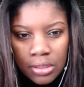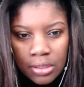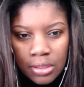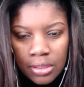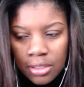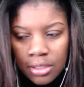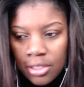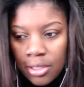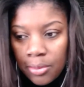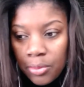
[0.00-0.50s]

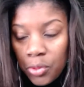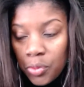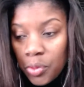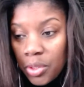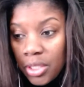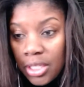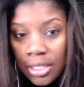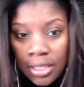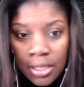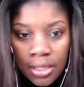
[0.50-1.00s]
the
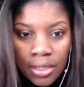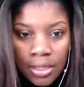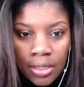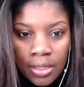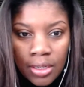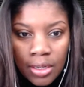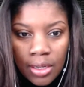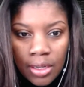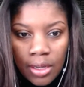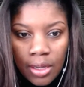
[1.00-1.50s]

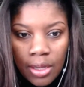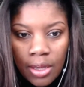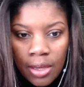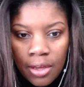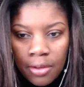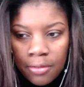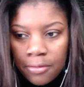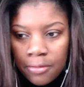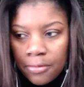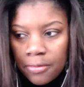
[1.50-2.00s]

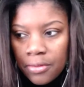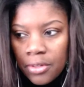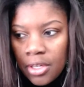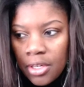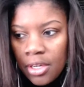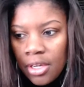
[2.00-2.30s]
WEF.